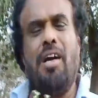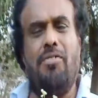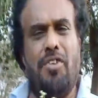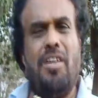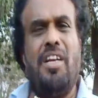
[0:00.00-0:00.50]

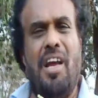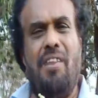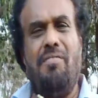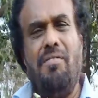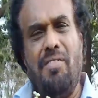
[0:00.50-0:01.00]
After all, they
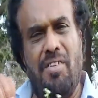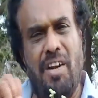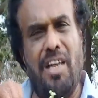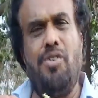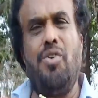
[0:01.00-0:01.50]
have
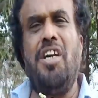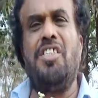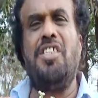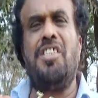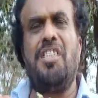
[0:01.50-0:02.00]
right to
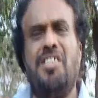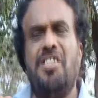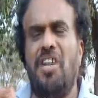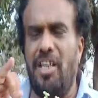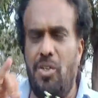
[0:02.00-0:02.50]

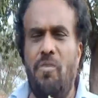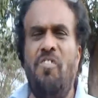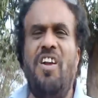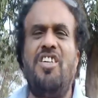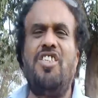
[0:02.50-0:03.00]
existence, right to
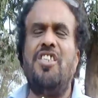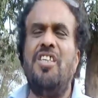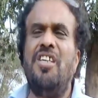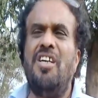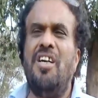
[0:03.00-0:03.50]
flourish,
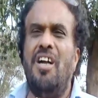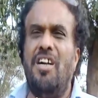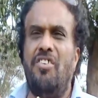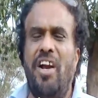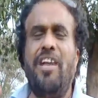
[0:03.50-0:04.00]

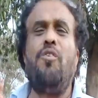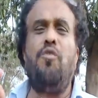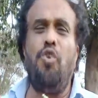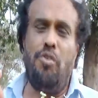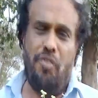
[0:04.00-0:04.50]
and right to
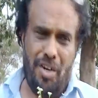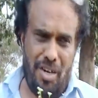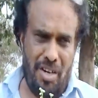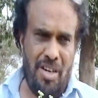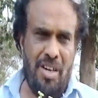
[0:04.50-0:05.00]

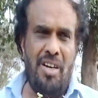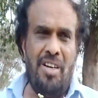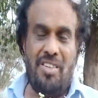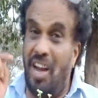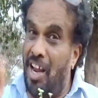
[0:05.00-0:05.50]
fulfill
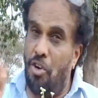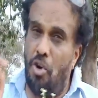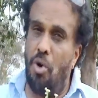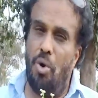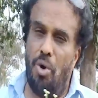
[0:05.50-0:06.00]
their
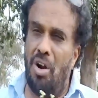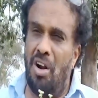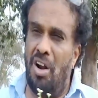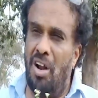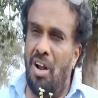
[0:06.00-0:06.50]
role
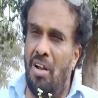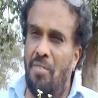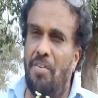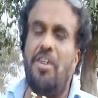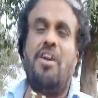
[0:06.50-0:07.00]

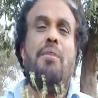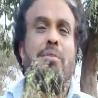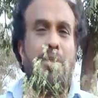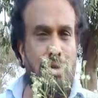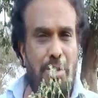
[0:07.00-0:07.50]
for the
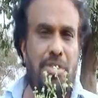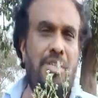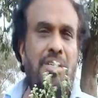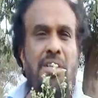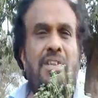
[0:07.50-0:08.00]
common
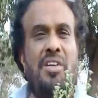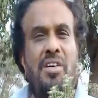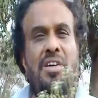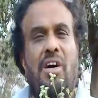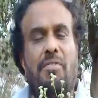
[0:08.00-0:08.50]
good
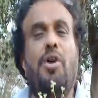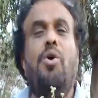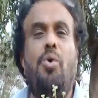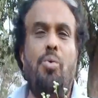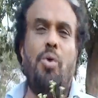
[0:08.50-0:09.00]
of the
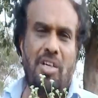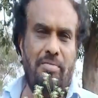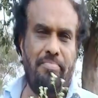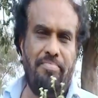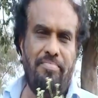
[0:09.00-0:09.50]
whole world.
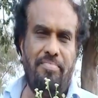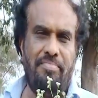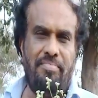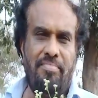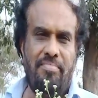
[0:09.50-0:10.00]

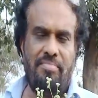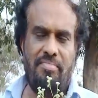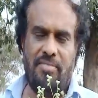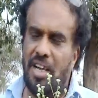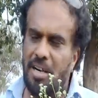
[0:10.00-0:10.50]

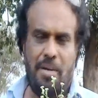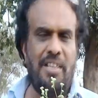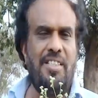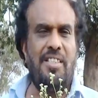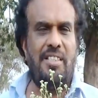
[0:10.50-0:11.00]
God
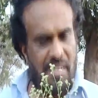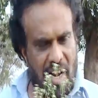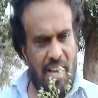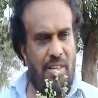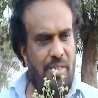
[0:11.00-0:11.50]
bless.
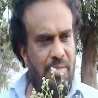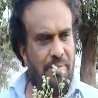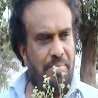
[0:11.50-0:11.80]
Thank you.